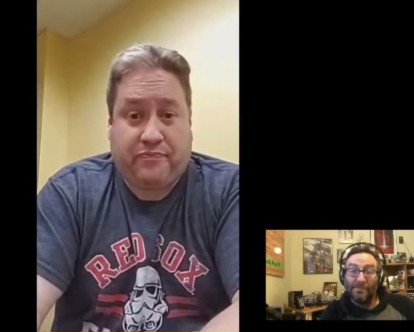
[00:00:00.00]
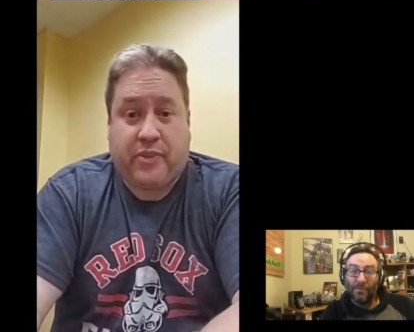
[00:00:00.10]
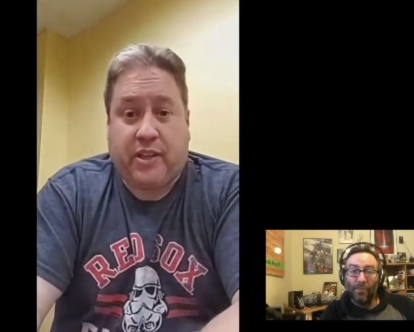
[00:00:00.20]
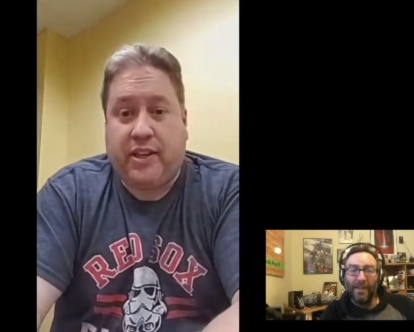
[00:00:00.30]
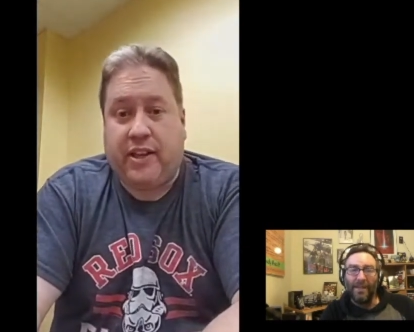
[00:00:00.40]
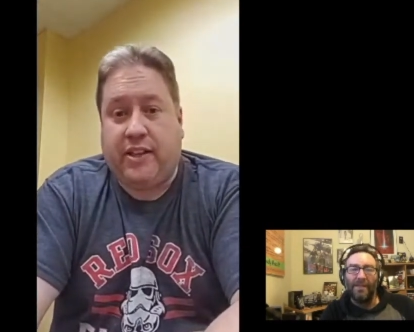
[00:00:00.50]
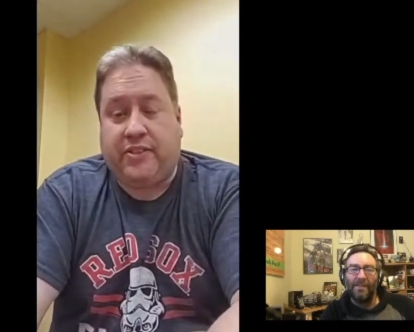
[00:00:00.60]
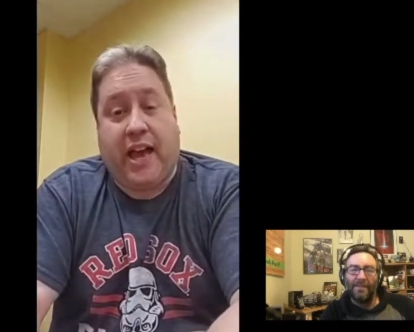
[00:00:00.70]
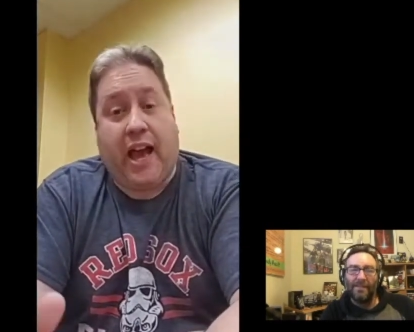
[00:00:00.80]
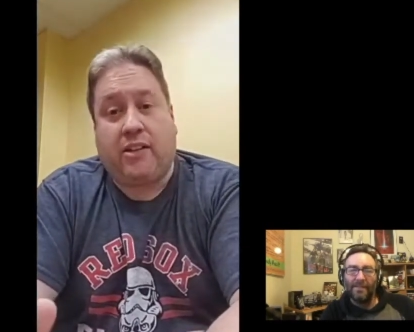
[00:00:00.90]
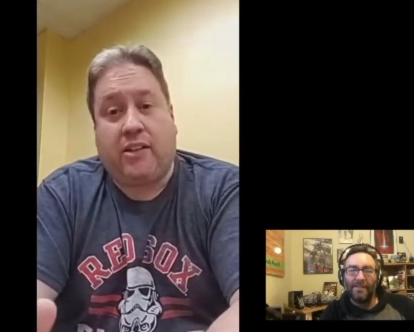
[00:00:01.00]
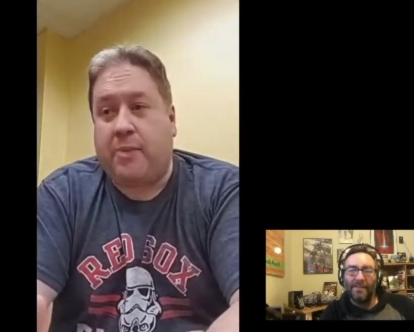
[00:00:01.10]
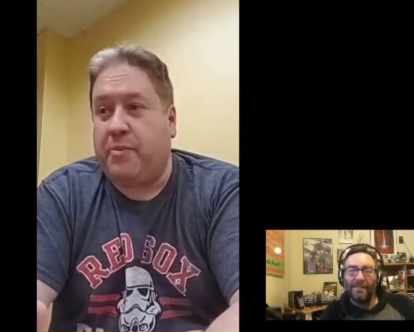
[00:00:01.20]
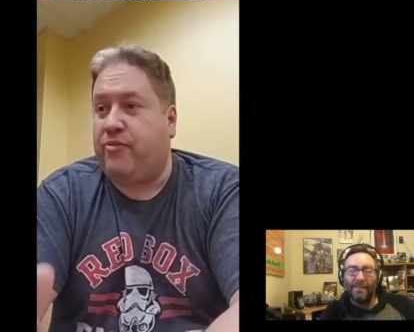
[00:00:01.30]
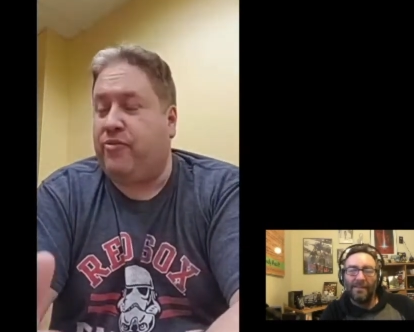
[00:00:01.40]
Speaker 1: Really,
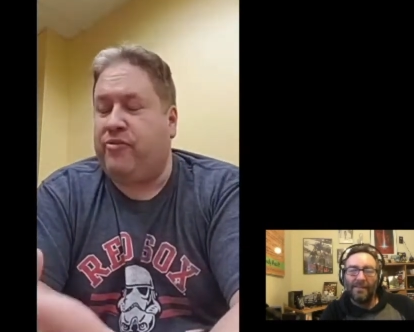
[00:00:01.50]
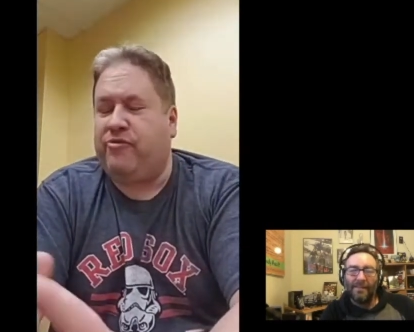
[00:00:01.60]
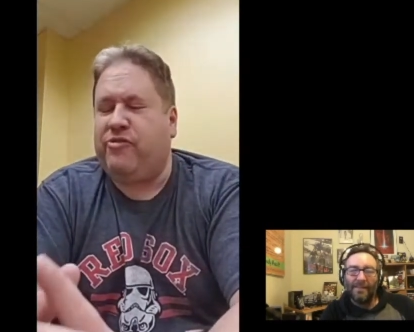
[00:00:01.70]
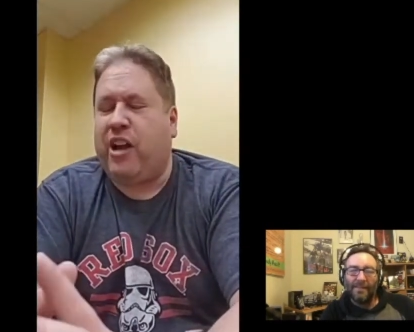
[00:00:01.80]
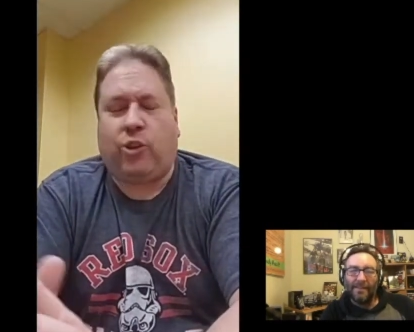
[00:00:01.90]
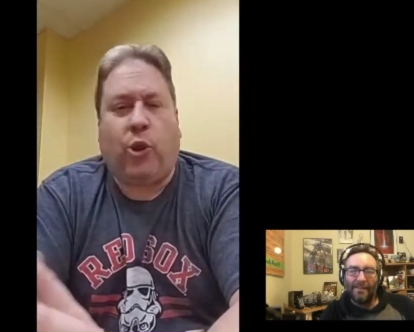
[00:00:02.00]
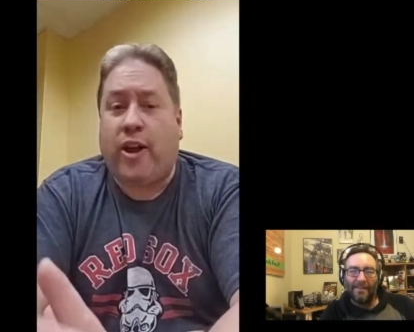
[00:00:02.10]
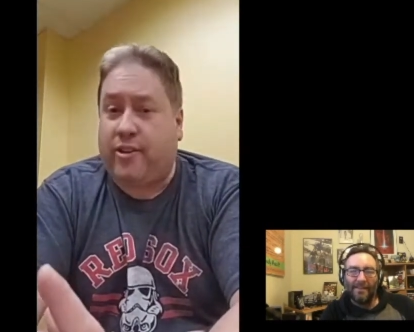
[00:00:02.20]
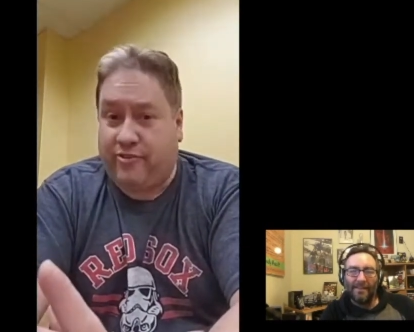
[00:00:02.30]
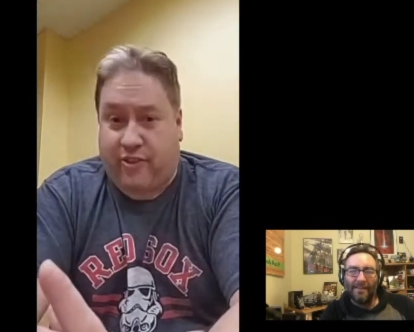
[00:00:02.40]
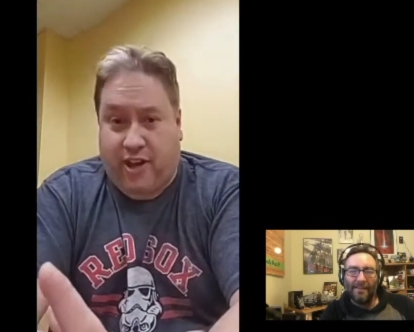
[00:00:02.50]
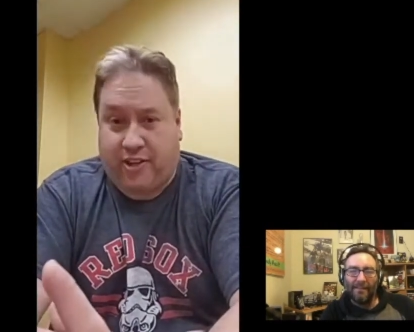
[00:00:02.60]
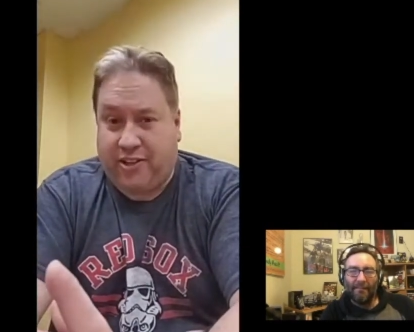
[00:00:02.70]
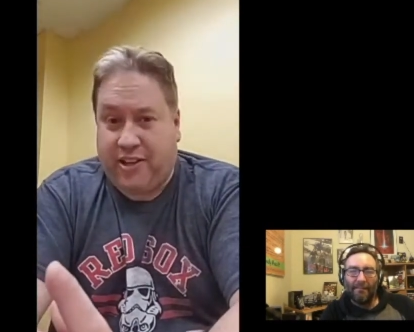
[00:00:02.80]
it'd be a lot of fun,